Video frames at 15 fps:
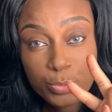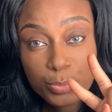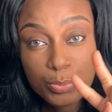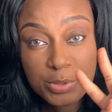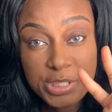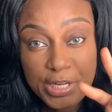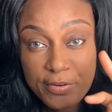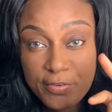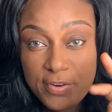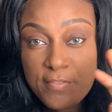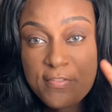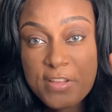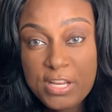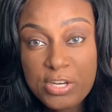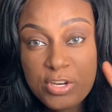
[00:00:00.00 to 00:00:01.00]
different
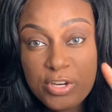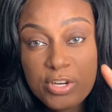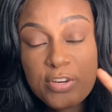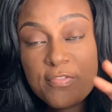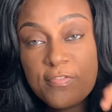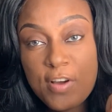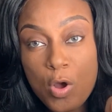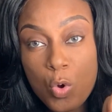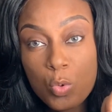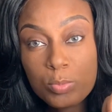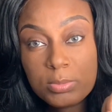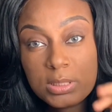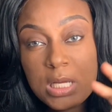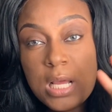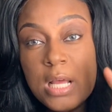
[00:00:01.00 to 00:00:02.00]
vendor
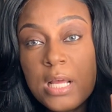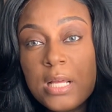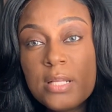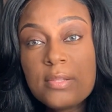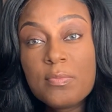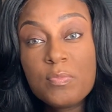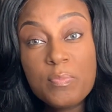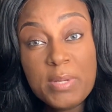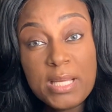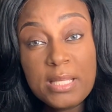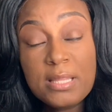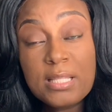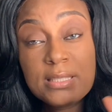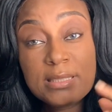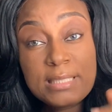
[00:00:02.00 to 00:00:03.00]
foams. Being
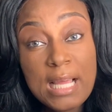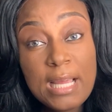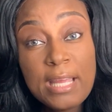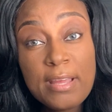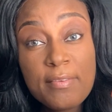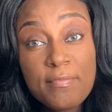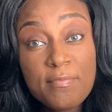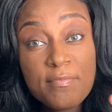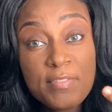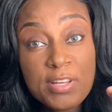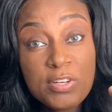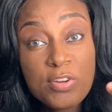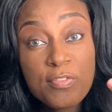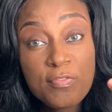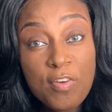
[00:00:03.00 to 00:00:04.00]
the second
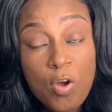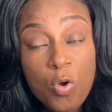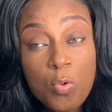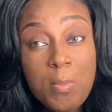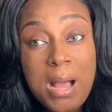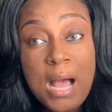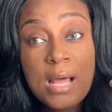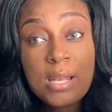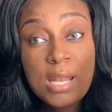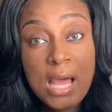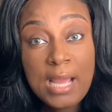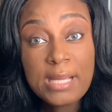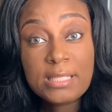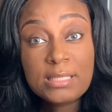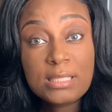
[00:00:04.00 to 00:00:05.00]
vendor foam, I
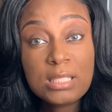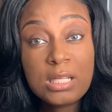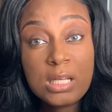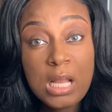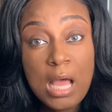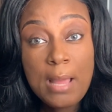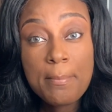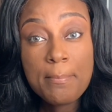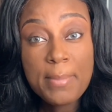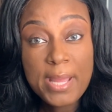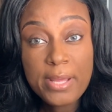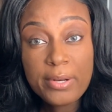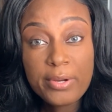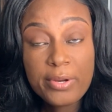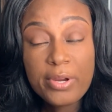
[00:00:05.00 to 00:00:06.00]
liked a lot
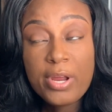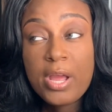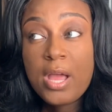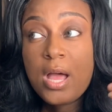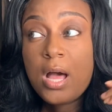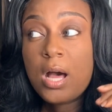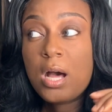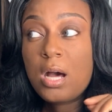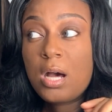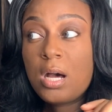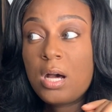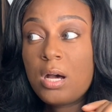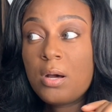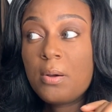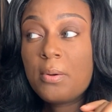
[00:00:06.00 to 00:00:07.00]
better.
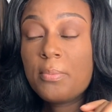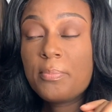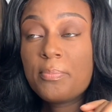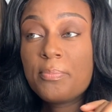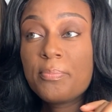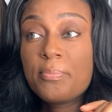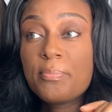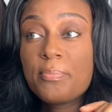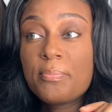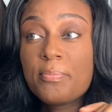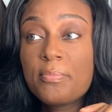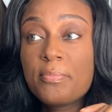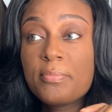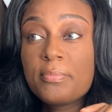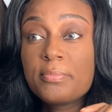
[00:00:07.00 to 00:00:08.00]

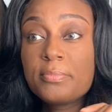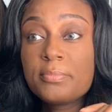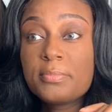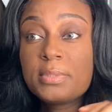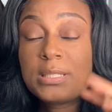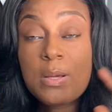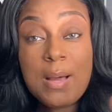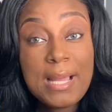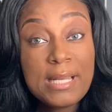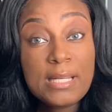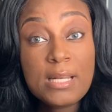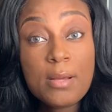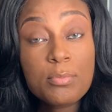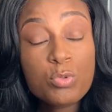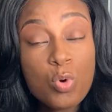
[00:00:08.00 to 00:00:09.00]
So I ended
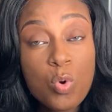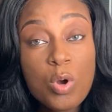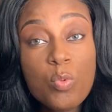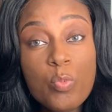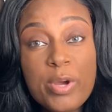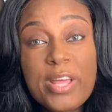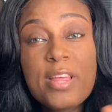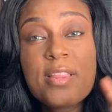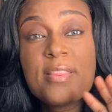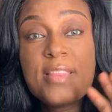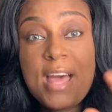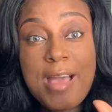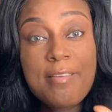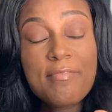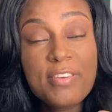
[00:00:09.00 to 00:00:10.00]
up going with
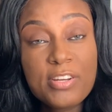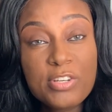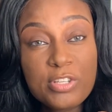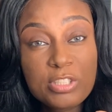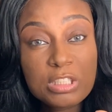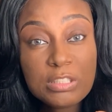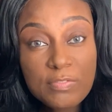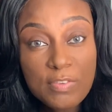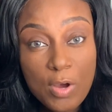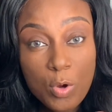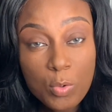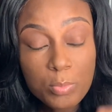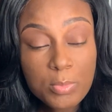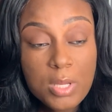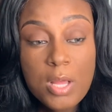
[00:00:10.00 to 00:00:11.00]
that vendor's
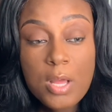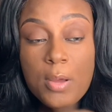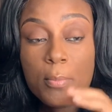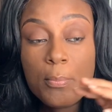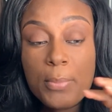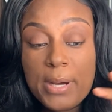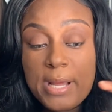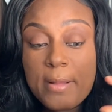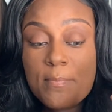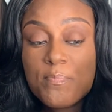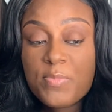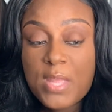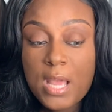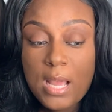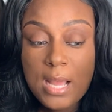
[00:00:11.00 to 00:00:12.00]
foam. But
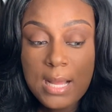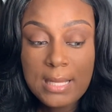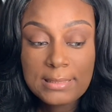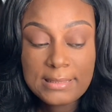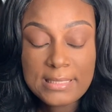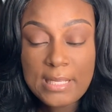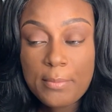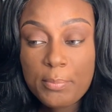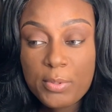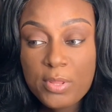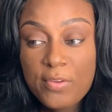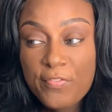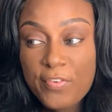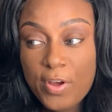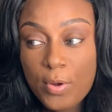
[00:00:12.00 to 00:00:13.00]
I sampled the
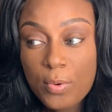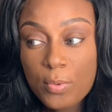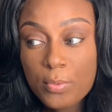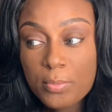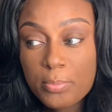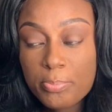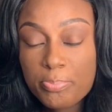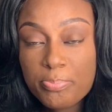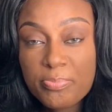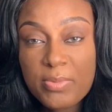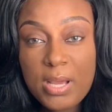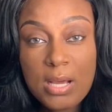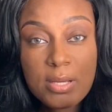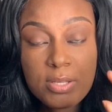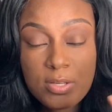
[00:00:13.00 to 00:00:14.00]
foam.
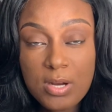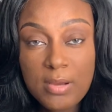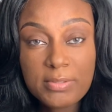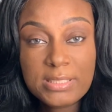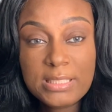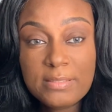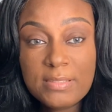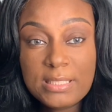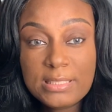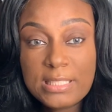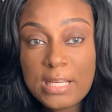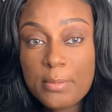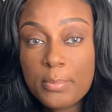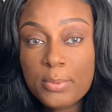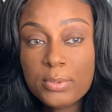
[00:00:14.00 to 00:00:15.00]
I received the
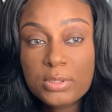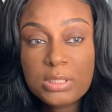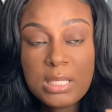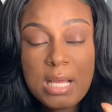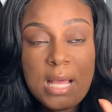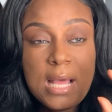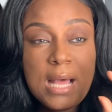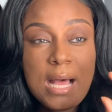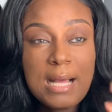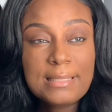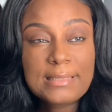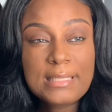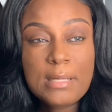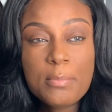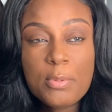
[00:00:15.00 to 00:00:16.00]
samples. I
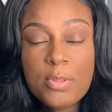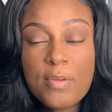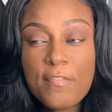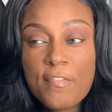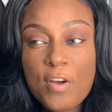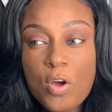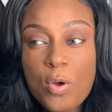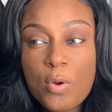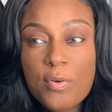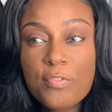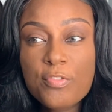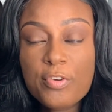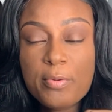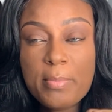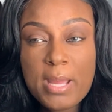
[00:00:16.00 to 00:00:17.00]
sampled the foam
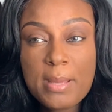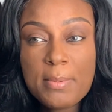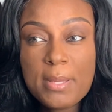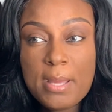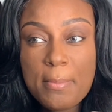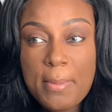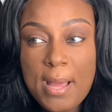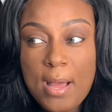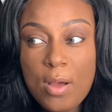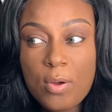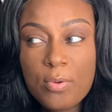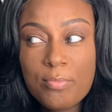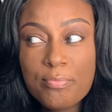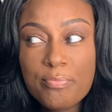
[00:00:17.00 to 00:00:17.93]
for maybe about